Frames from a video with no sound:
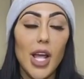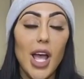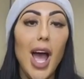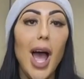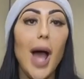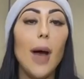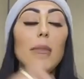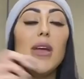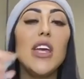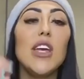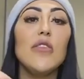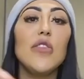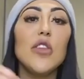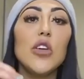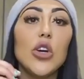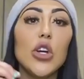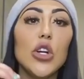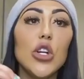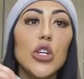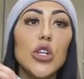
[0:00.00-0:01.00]
I'm
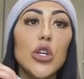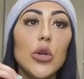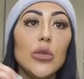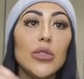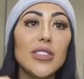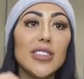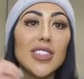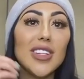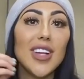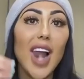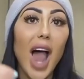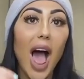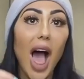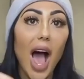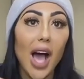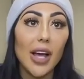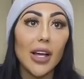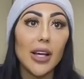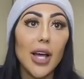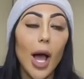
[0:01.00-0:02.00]
going to use
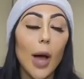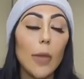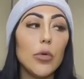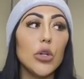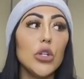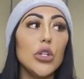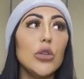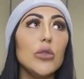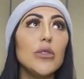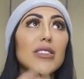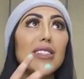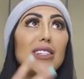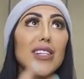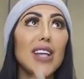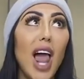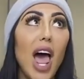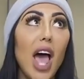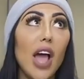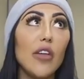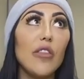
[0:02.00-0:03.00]
slang
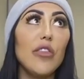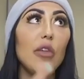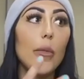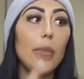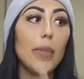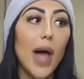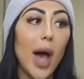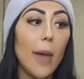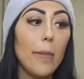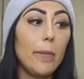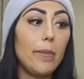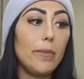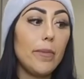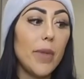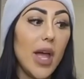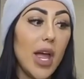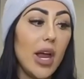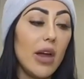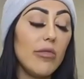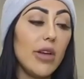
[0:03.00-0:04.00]
from that
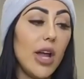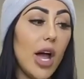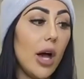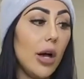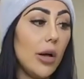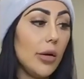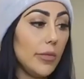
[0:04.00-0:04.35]
area.